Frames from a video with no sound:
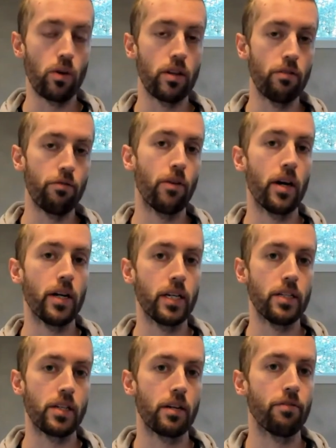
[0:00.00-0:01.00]
One of the
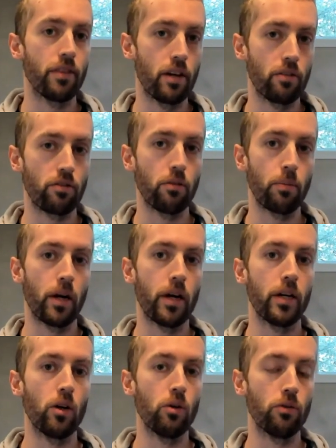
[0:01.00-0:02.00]
findings I found from
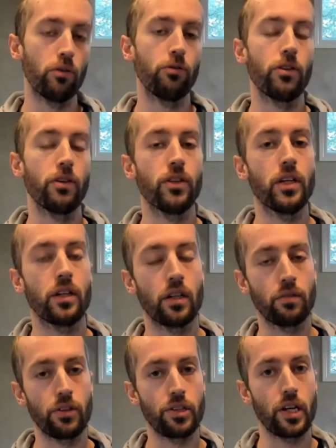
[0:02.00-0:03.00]
my over 50
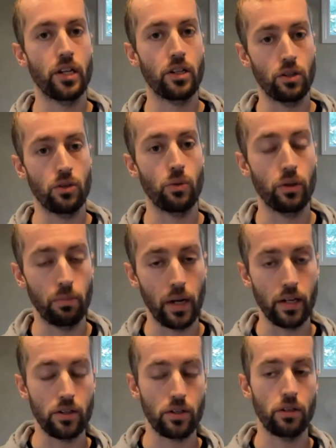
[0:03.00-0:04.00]
conversations with
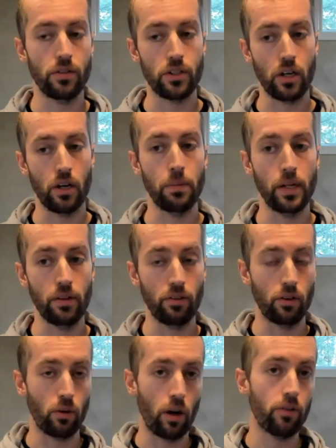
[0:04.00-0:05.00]
managed service
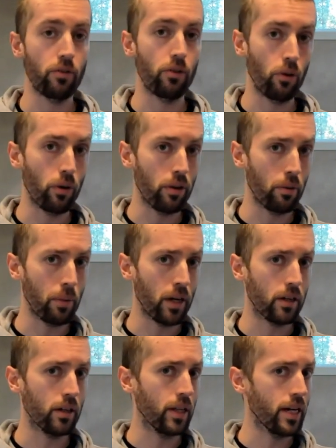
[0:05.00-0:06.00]
companies across North
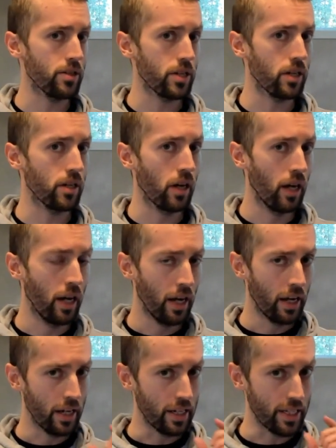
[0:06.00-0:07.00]
America last year
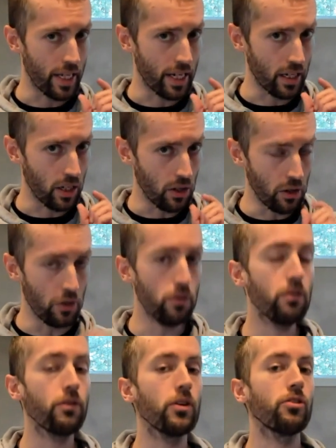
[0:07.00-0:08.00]
is that
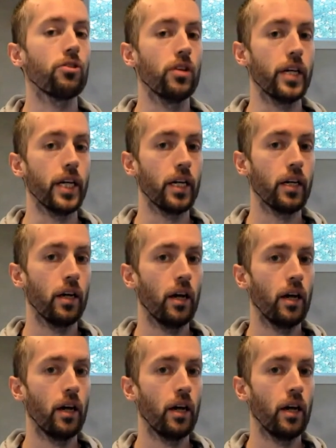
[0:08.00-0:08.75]
universally,